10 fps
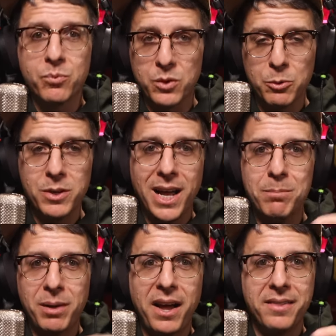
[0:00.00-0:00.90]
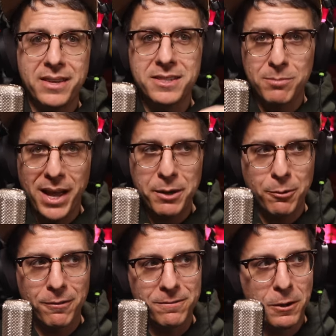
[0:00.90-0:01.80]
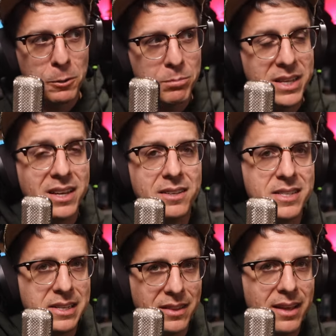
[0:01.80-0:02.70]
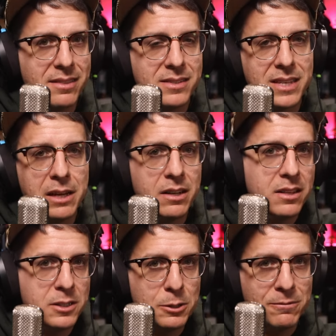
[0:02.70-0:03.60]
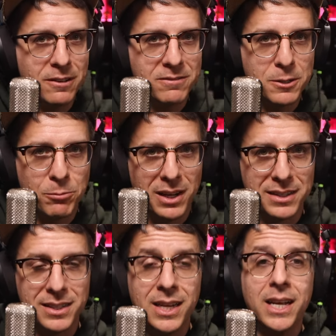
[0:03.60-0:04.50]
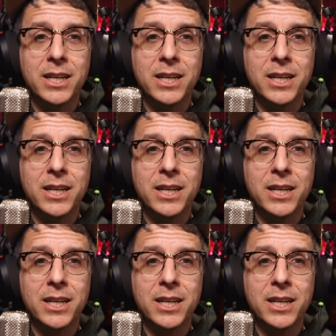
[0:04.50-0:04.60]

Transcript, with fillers: Do not buy this microphone because you like the sound of the 251.